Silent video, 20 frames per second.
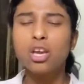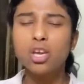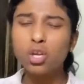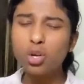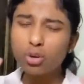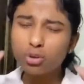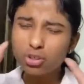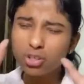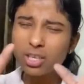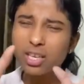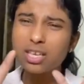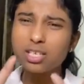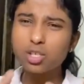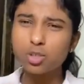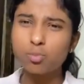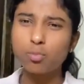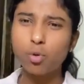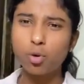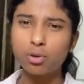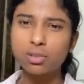You know, these
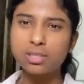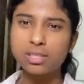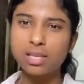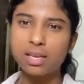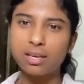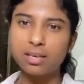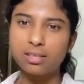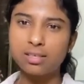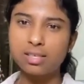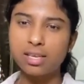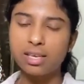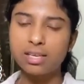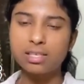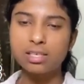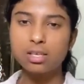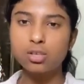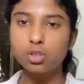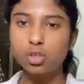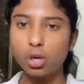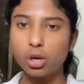small sentences.
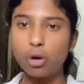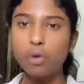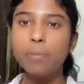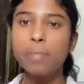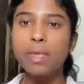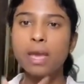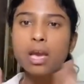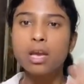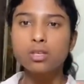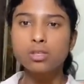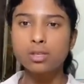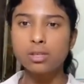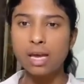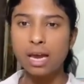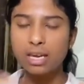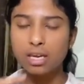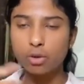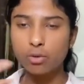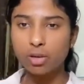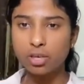So
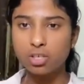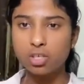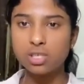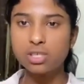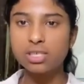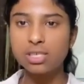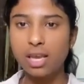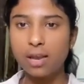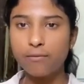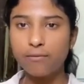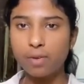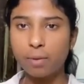that you can just stay